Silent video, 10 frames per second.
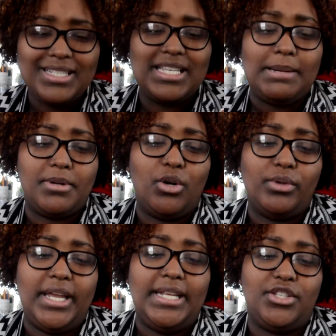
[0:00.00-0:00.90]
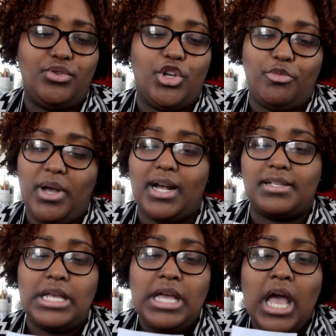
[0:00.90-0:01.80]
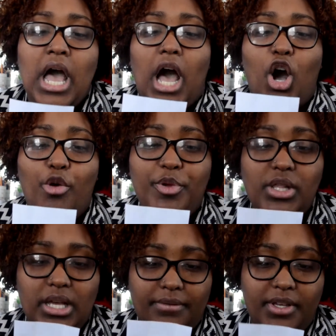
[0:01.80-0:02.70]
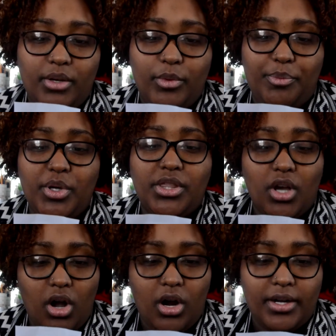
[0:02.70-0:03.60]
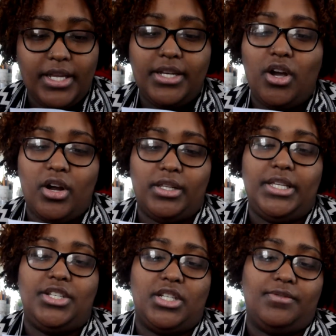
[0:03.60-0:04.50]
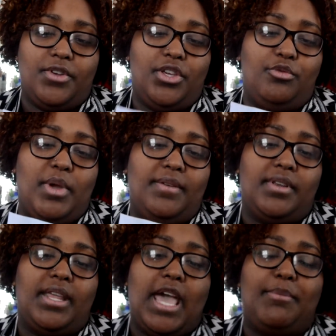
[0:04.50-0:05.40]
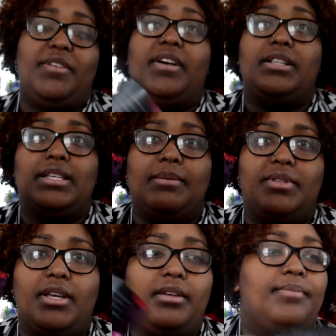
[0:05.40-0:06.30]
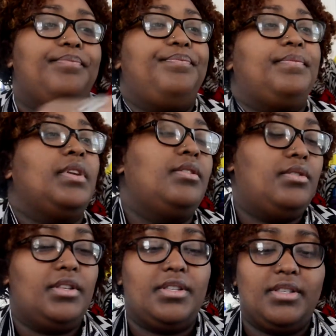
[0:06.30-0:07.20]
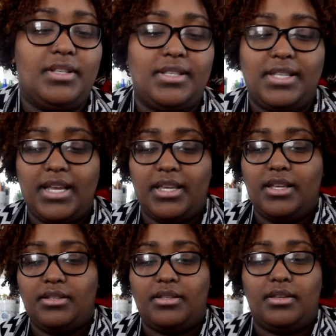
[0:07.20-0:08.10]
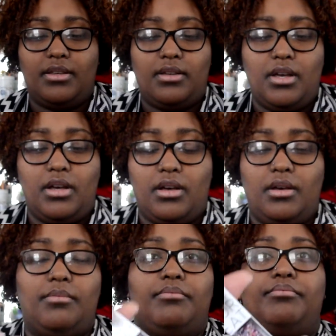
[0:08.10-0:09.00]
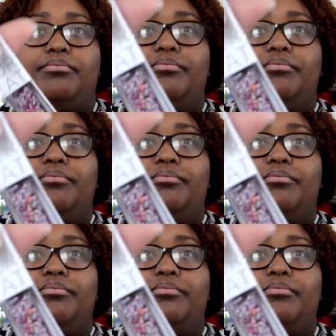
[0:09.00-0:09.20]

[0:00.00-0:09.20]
top coat into your box. I hope you love it. We put the heart in Hartleigh just for you, Maven. Happy Valentine's Day. So this is the second um,